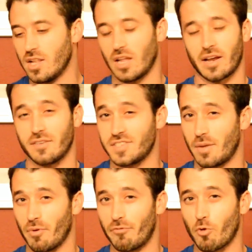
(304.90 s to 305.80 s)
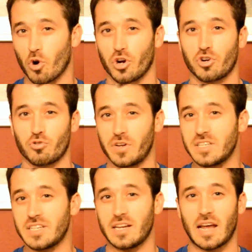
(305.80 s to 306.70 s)
like I said before,
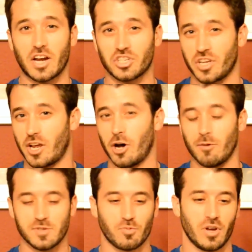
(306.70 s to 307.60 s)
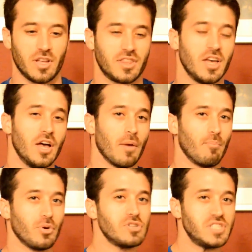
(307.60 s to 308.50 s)
creatine actually helps with
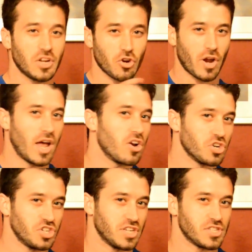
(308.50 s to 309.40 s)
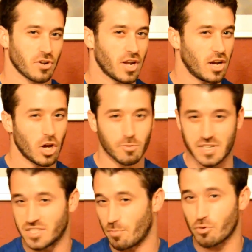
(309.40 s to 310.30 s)
boosting your energy. So it kind of helps
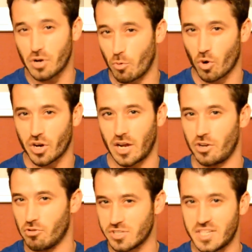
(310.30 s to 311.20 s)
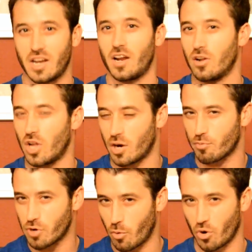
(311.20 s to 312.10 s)
as a pre-workout. You'll see it in a lot of
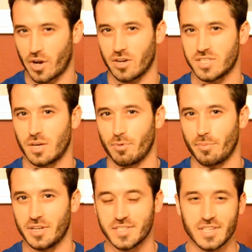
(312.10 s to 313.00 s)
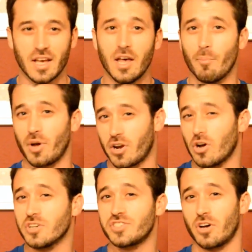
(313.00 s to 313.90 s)
pre-workout supplements. But it
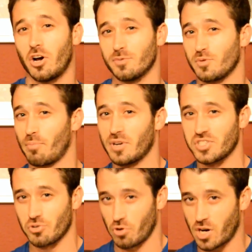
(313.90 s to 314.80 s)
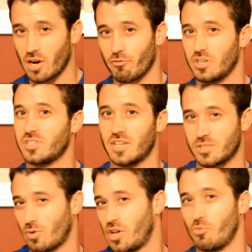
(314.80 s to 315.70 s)
also helps with muscle recovery, so
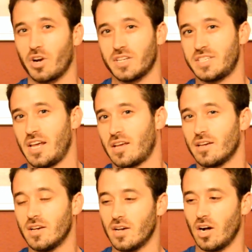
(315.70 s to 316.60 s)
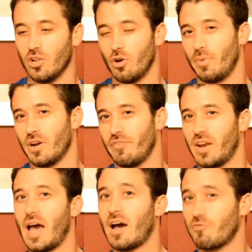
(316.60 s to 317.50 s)
that's why you want to take a little bit of it
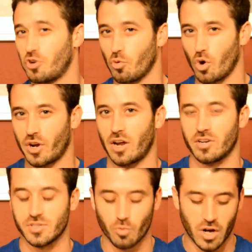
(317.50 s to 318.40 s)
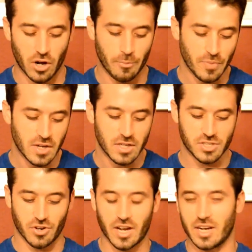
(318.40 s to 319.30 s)
after your workout as well.
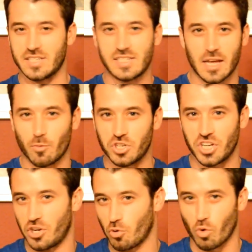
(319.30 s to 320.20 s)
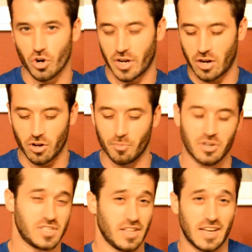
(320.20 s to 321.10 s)
So kind of sandwiching your workout
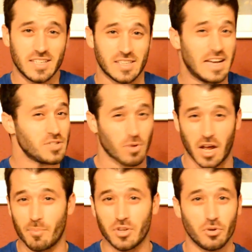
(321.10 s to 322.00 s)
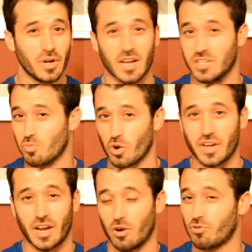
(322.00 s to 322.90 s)
almost. And that's what I've been doing, and it's
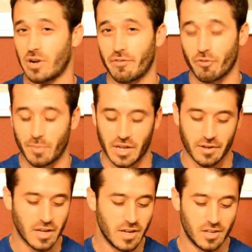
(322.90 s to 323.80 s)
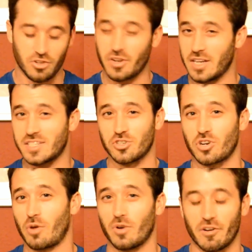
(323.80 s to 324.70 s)
working out great for me. You guys can
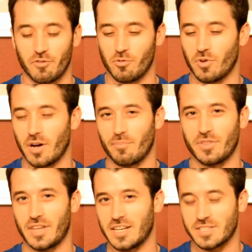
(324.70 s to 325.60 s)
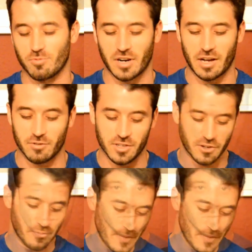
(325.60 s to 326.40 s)
try whatever you want, but that's what I would do.